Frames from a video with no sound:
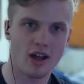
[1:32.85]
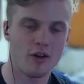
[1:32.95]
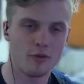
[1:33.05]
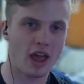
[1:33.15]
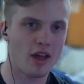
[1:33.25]

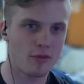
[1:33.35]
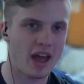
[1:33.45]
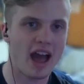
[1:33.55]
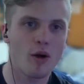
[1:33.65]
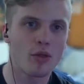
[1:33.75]
of
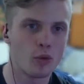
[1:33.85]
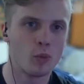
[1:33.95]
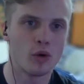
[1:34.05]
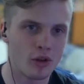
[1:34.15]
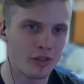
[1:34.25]
how the
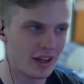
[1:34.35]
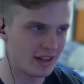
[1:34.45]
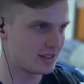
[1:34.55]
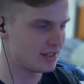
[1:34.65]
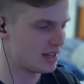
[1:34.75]
world
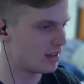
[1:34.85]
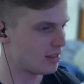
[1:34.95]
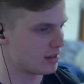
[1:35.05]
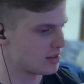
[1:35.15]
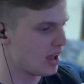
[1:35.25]
likes to take
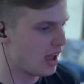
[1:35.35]
things